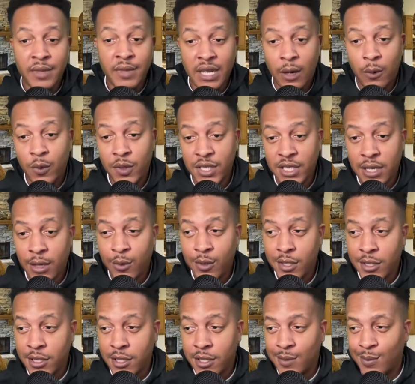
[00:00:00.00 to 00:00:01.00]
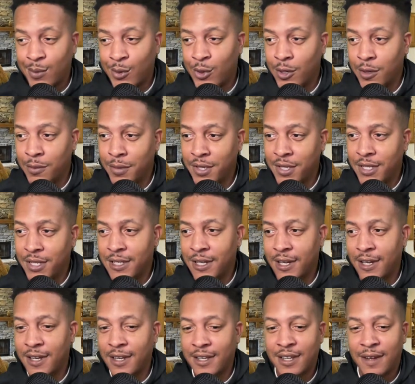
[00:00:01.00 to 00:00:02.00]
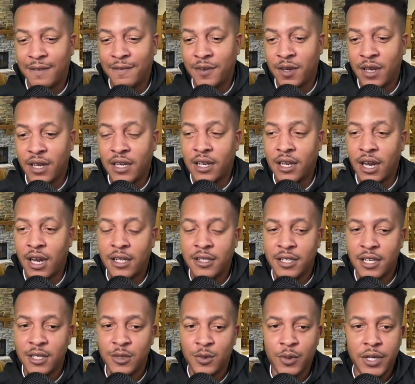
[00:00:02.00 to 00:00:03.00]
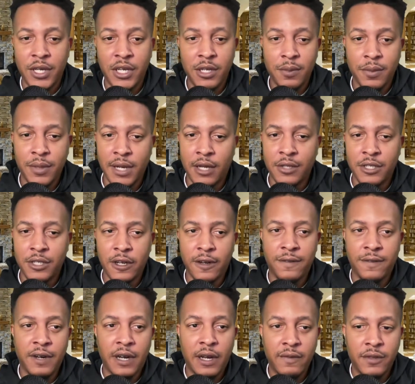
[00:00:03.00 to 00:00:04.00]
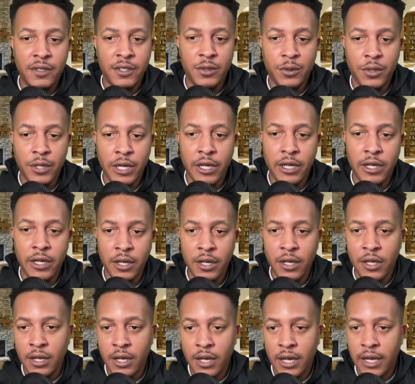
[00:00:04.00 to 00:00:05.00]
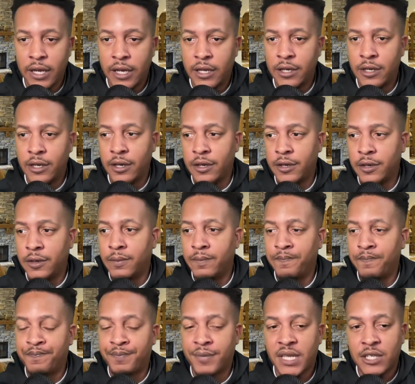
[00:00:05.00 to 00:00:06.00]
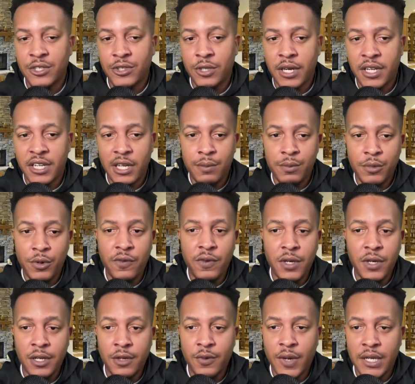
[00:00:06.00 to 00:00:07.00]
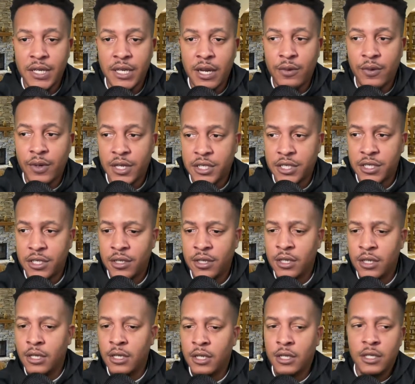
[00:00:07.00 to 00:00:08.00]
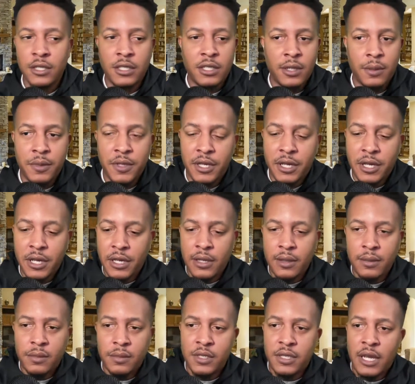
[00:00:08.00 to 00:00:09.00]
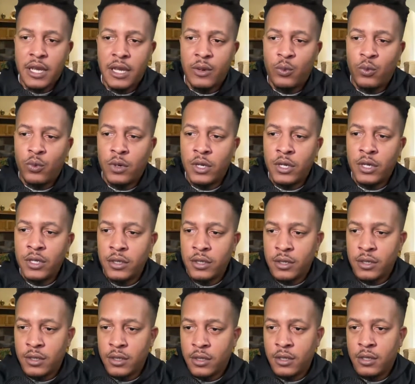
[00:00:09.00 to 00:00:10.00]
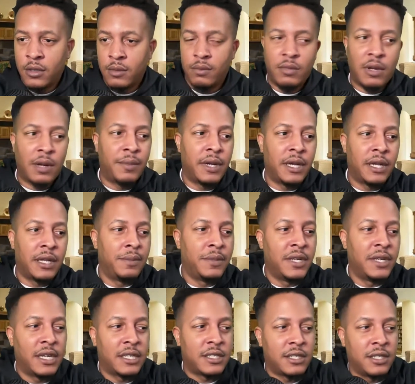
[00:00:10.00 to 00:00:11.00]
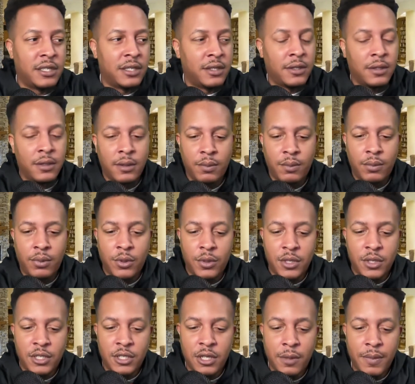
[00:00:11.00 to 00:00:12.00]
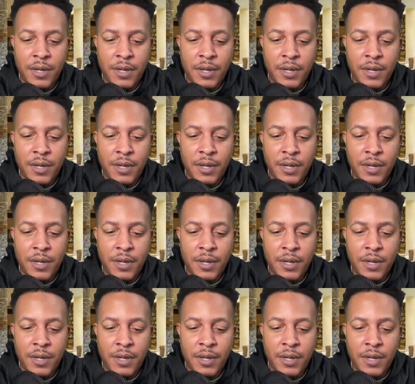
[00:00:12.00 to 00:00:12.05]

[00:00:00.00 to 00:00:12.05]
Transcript: I wish I would have took more because I feel like a lot of things were hidden, but I'll take a 5-2 day and try to keep moving in the right direction. Some of the games that won, let me actually pull this up.